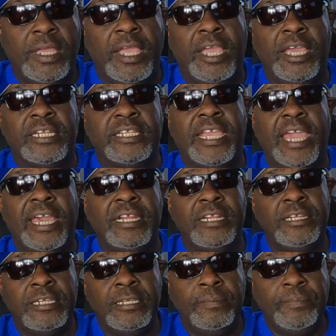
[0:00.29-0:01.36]
In
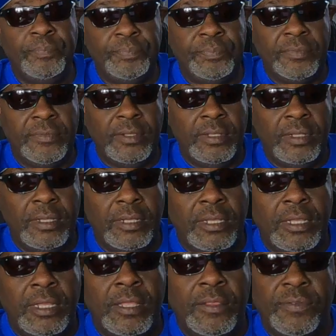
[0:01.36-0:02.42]
Canada,
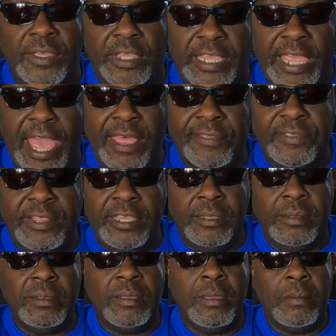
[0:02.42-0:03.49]
the Catholic
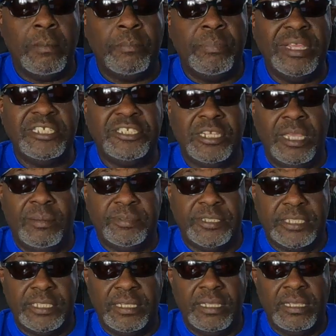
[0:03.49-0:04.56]

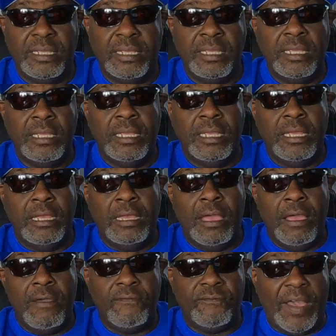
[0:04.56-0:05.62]
bishops
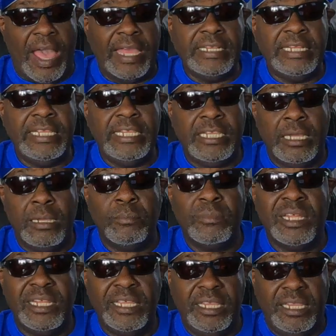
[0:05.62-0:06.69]
finally come
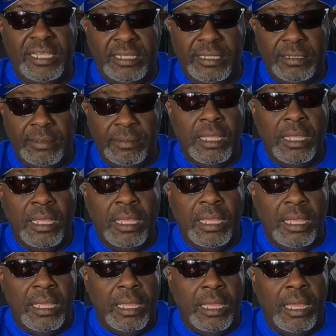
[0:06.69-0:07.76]
clean
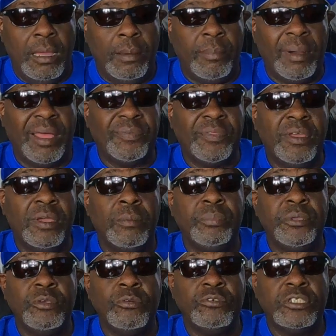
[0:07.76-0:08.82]
about the
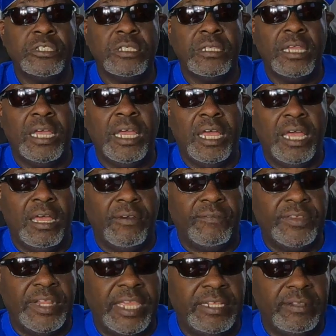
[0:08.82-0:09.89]
abuse of
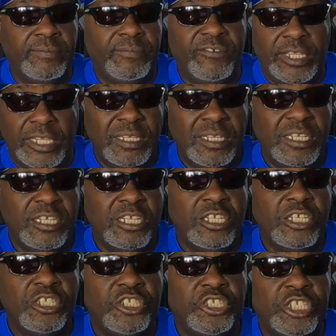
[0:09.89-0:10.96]
Native
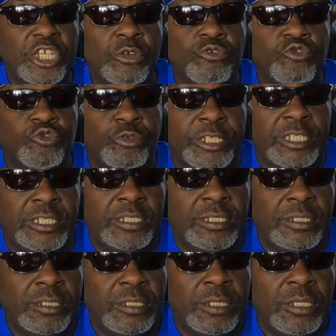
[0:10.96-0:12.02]
children,
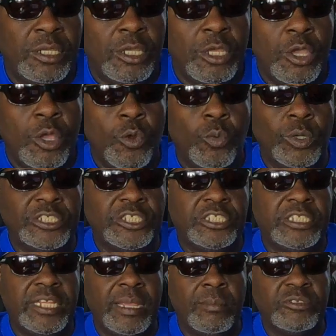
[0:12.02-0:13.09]
which
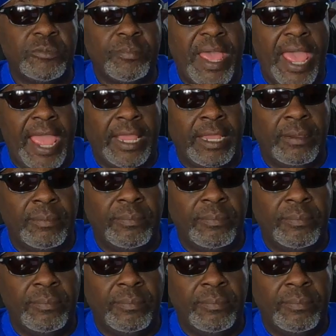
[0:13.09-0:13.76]
stems back